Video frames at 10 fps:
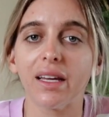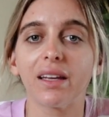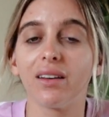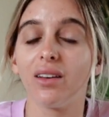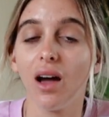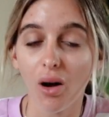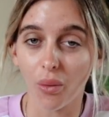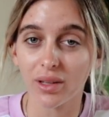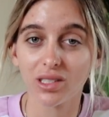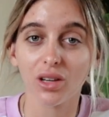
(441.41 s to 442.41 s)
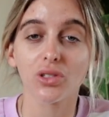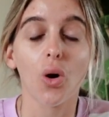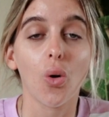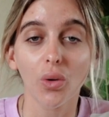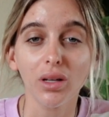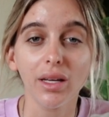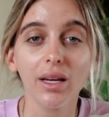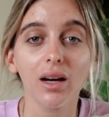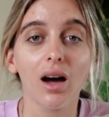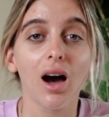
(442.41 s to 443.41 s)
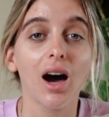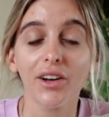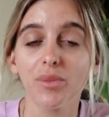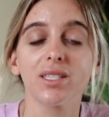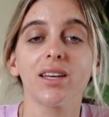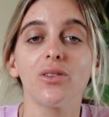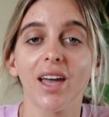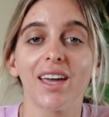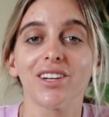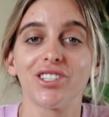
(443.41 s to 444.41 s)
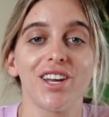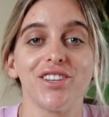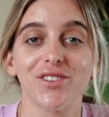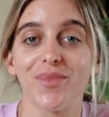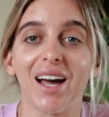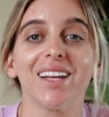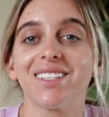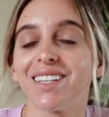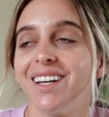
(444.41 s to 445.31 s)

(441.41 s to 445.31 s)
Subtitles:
Like, no, it's totally 100% okay to change your mind.